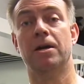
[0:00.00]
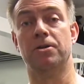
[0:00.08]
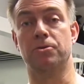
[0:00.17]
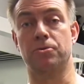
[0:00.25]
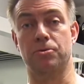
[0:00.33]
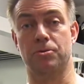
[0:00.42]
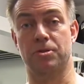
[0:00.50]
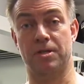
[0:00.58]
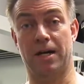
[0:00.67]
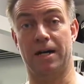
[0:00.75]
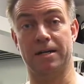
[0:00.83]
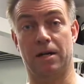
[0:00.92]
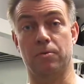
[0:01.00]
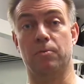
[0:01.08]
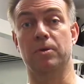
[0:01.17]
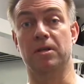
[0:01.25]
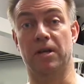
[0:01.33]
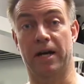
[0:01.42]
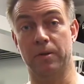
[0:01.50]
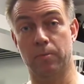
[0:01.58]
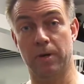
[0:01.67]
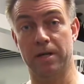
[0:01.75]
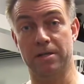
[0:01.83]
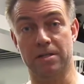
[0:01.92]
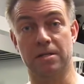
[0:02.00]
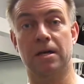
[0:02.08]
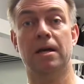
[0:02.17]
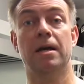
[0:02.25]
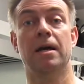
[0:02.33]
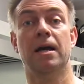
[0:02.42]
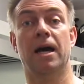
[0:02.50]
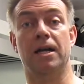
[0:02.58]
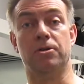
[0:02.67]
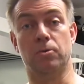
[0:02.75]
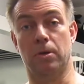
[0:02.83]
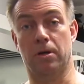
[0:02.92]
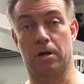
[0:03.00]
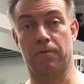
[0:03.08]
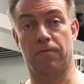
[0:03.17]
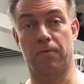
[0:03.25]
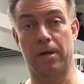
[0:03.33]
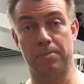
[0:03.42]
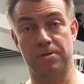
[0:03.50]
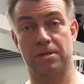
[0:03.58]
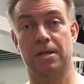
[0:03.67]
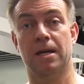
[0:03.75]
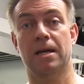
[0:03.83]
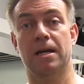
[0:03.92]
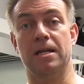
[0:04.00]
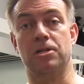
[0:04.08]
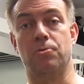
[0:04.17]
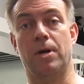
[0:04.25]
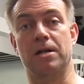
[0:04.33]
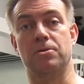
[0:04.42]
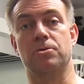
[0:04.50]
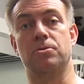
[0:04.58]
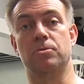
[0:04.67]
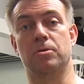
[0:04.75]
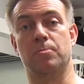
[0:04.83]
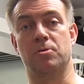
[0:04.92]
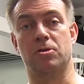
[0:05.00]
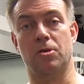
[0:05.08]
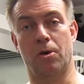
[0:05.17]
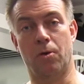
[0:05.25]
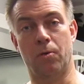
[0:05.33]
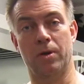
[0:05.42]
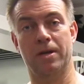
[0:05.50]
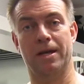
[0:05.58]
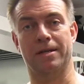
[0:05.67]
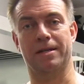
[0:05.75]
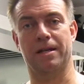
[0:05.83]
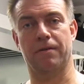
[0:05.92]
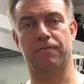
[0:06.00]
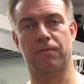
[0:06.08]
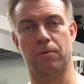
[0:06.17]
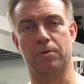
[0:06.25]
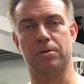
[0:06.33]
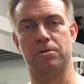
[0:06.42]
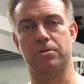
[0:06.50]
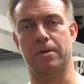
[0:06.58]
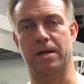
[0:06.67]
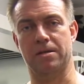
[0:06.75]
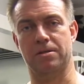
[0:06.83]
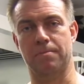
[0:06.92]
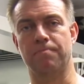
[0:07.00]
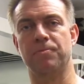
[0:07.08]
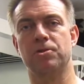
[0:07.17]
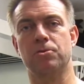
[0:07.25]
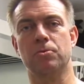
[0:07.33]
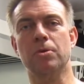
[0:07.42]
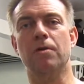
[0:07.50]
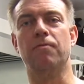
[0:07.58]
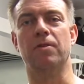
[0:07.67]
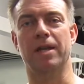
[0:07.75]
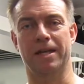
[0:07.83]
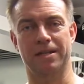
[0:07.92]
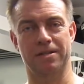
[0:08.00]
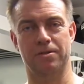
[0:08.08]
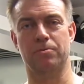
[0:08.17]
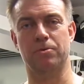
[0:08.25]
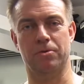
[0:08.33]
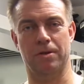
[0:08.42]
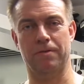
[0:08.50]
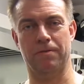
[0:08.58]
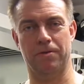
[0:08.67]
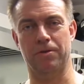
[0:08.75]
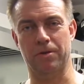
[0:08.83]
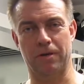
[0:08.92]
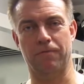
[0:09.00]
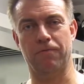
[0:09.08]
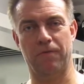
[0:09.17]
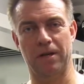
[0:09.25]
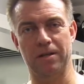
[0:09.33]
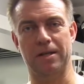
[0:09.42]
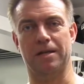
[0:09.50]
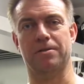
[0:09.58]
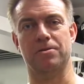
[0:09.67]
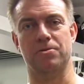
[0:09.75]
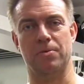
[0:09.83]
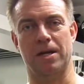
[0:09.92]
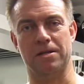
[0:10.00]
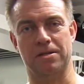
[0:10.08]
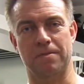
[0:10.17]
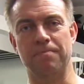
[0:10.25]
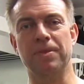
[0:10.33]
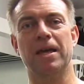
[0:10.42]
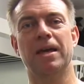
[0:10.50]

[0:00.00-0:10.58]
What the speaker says: you should start out with light weights and do a lot of reps and try to do them slowly and get a full contraction. Sooner or later you can feel that contraction,